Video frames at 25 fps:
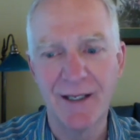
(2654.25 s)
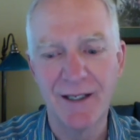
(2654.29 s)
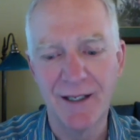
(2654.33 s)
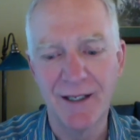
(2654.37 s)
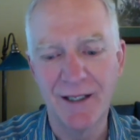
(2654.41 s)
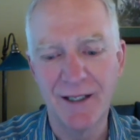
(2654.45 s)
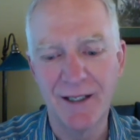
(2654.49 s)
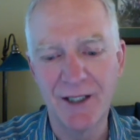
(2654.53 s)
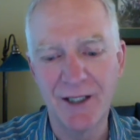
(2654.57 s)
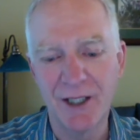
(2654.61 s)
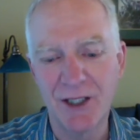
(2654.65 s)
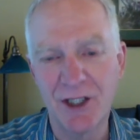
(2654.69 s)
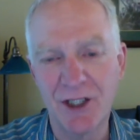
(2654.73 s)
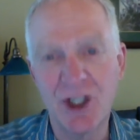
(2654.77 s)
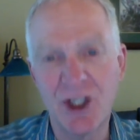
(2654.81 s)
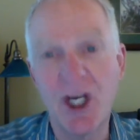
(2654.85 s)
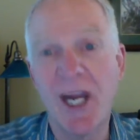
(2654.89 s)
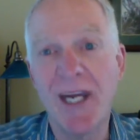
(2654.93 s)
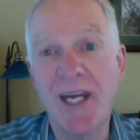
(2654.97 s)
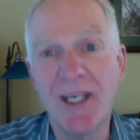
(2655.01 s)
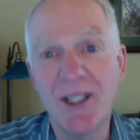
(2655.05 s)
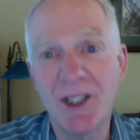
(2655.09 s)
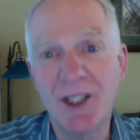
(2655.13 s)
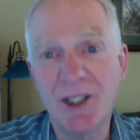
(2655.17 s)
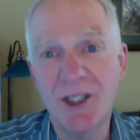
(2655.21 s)
it just
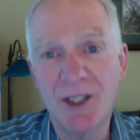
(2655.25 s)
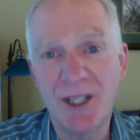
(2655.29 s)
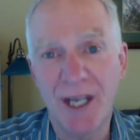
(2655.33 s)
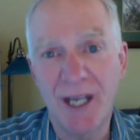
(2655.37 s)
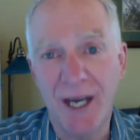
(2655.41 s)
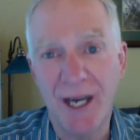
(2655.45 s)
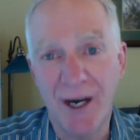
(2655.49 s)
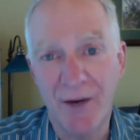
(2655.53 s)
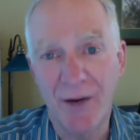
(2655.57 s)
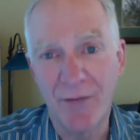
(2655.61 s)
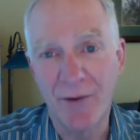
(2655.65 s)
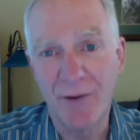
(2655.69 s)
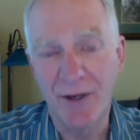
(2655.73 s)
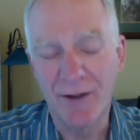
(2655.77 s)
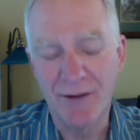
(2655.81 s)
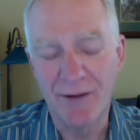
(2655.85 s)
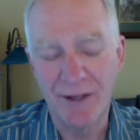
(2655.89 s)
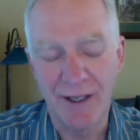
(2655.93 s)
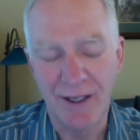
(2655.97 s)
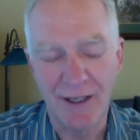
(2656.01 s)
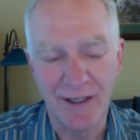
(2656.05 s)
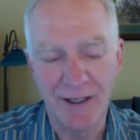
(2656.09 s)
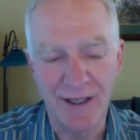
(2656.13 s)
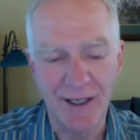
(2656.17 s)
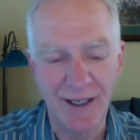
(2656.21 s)
changes
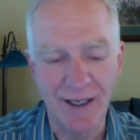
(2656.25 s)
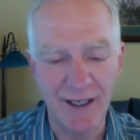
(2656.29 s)
everything.